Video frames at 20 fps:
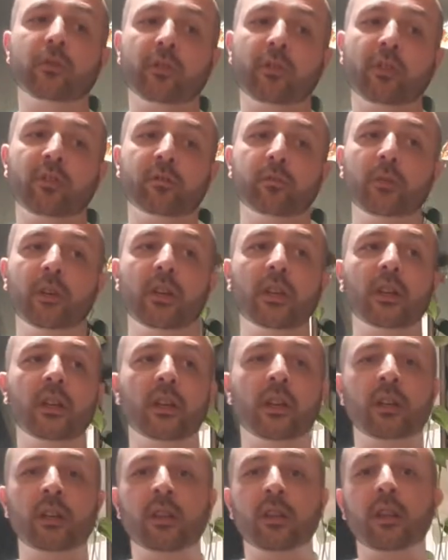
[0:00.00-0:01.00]
of me
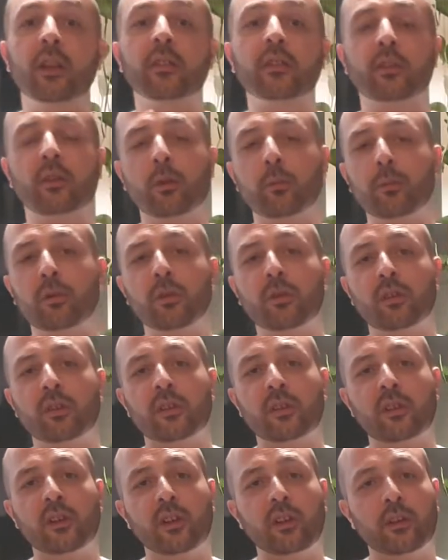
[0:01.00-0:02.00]
in this
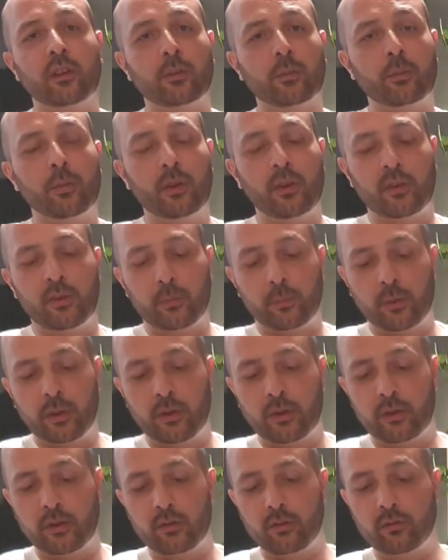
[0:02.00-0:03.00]
community. It's
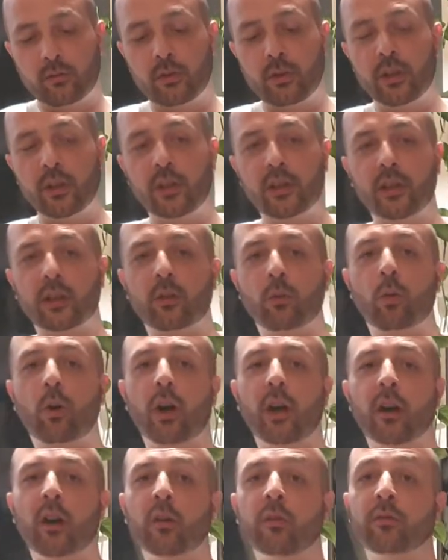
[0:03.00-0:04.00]
been really
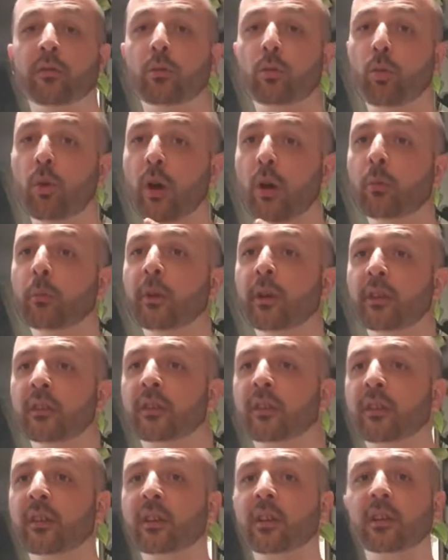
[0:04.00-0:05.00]
quite overwhelming
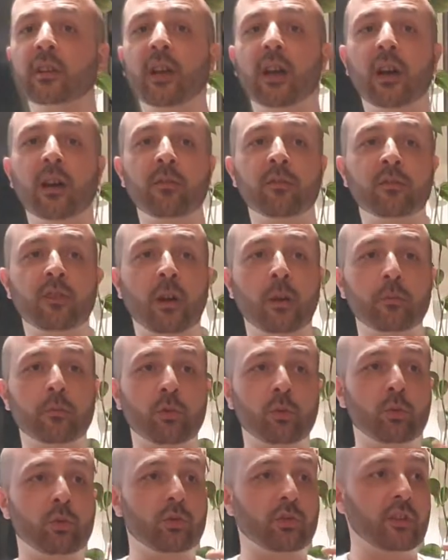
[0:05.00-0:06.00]
to think that I've come
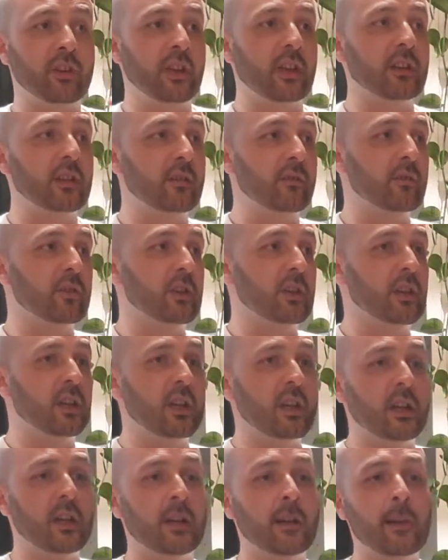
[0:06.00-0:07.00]
towards the end of the
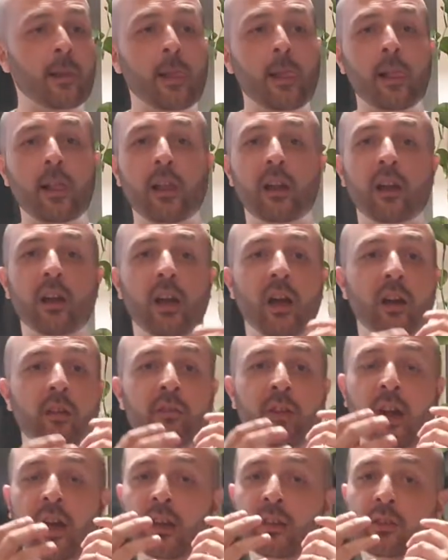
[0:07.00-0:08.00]
year. I've
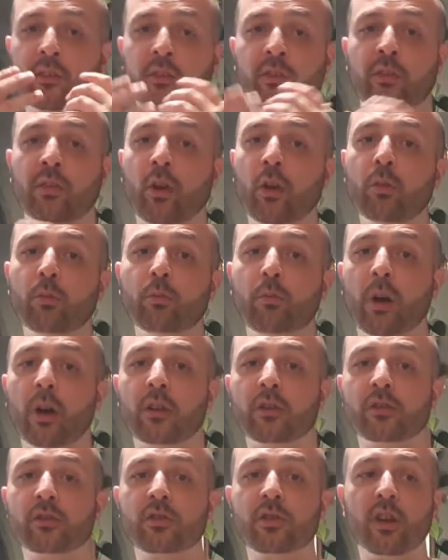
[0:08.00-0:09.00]
had so
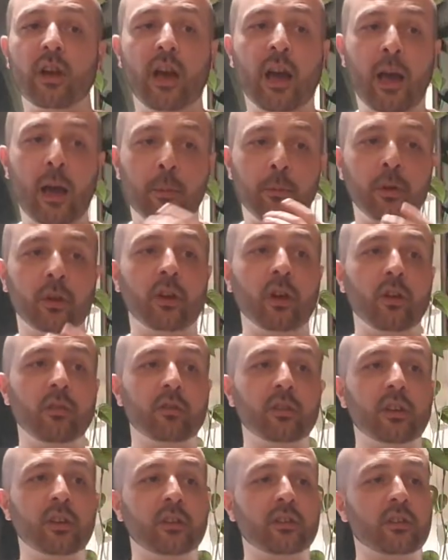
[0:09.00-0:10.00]
much happen over
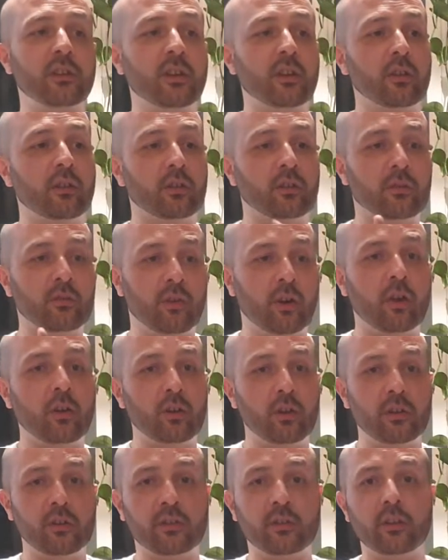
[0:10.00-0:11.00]
this year as far
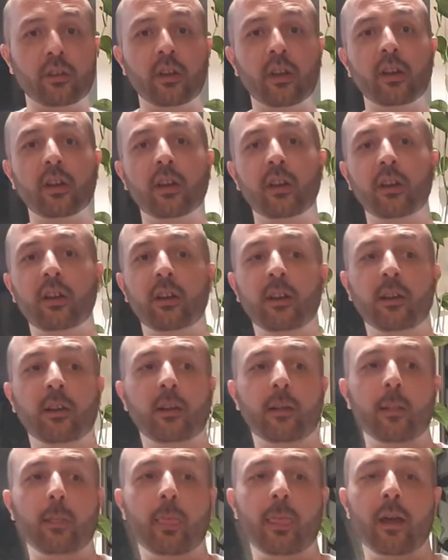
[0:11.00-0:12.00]
as
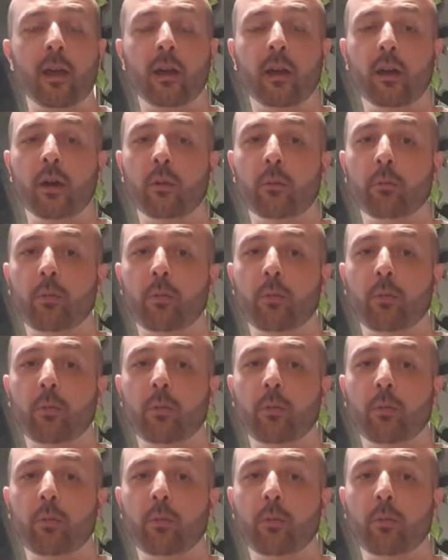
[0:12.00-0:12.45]
the